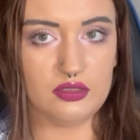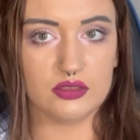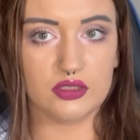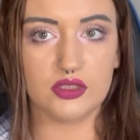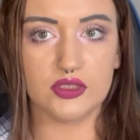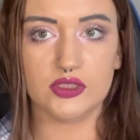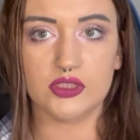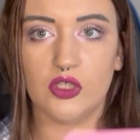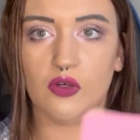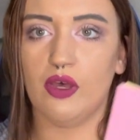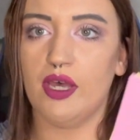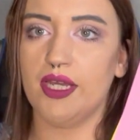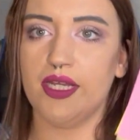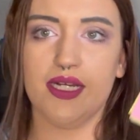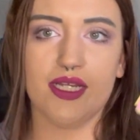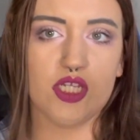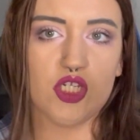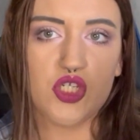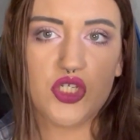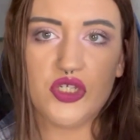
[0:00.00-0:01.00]
So I
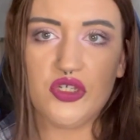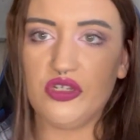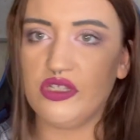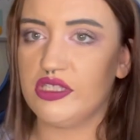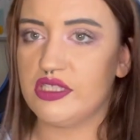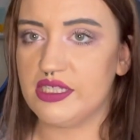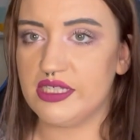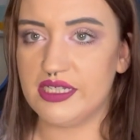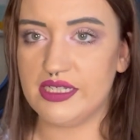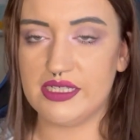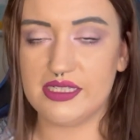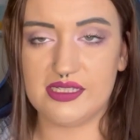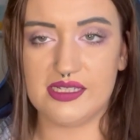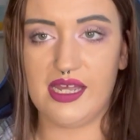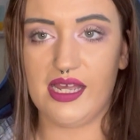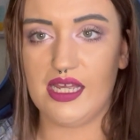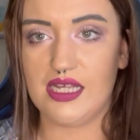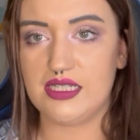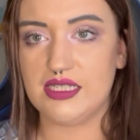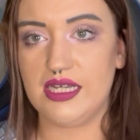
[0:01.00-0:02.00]
literally use these
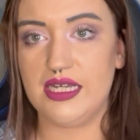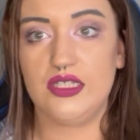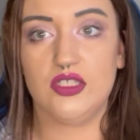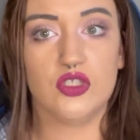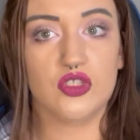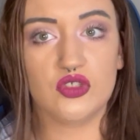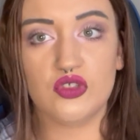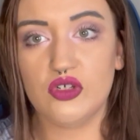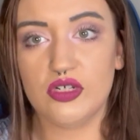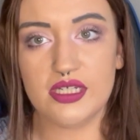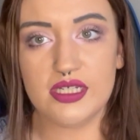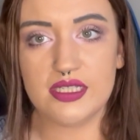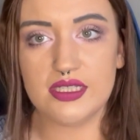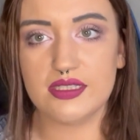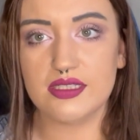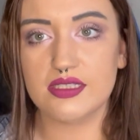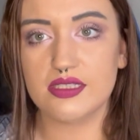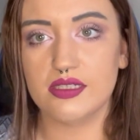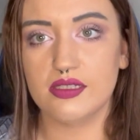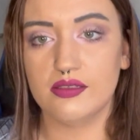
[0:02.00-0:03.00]
as a to-do
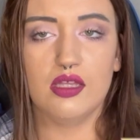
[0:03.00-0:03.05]
list.